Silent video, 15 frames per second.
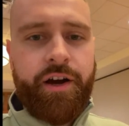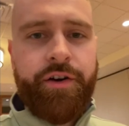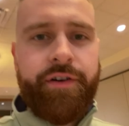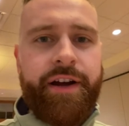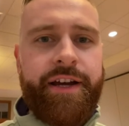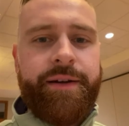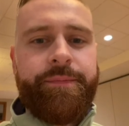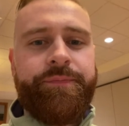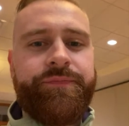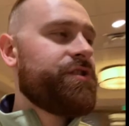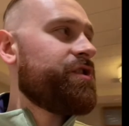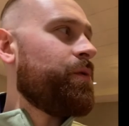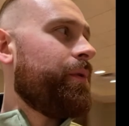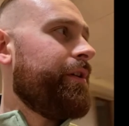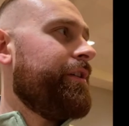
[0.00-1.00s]
All right,
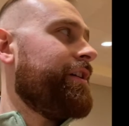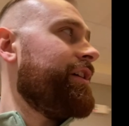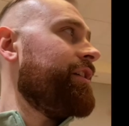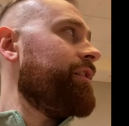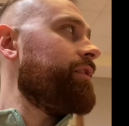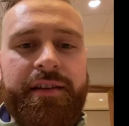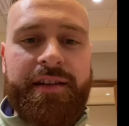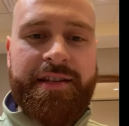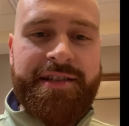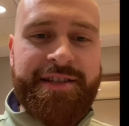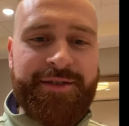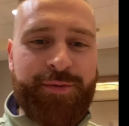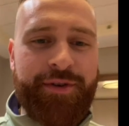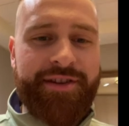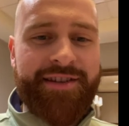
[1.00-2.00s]
so we're here. This
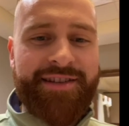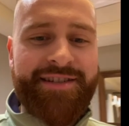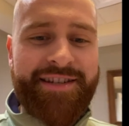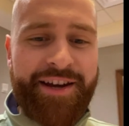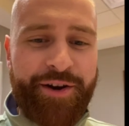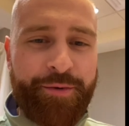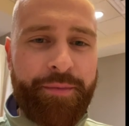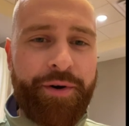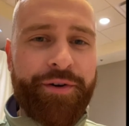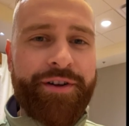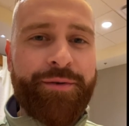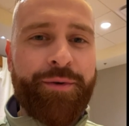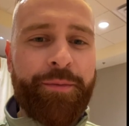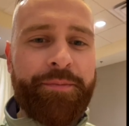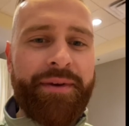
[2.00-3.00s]
is where the
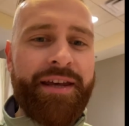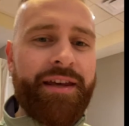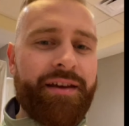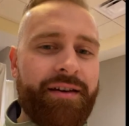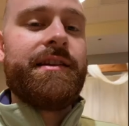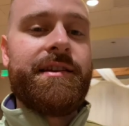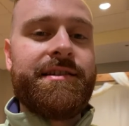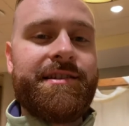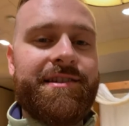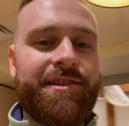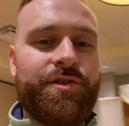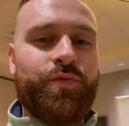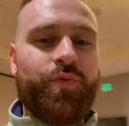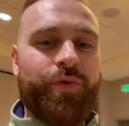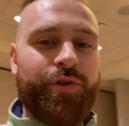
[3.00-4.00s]
ceremony will be. This is
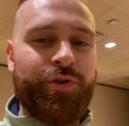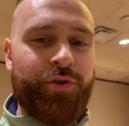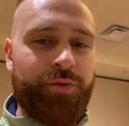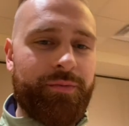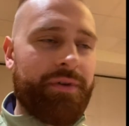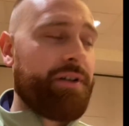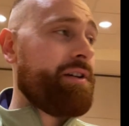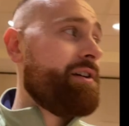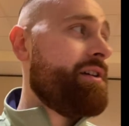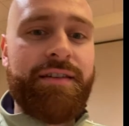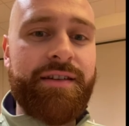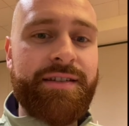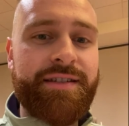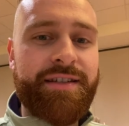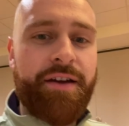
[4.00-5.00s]
the room.
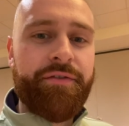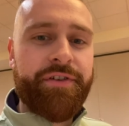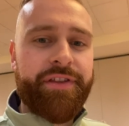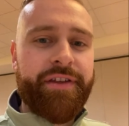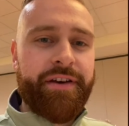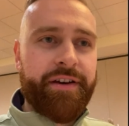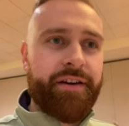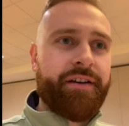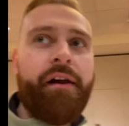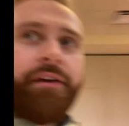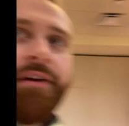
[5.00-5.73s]
This is everything.